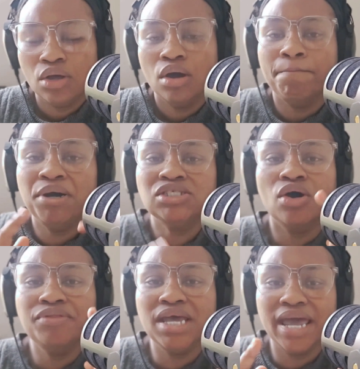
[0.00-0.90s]
But
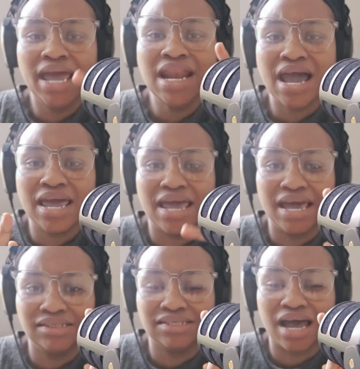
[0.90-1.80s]
on the
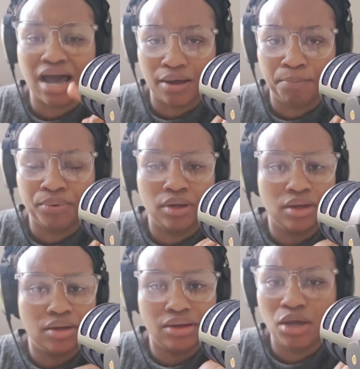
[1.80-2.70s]
NIS app,
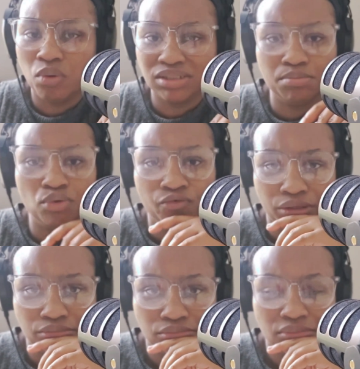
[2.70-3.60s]
it wasn't
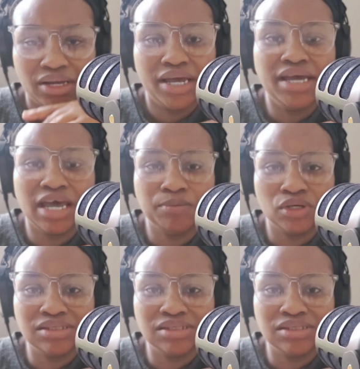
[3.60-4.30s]
moving. It kept on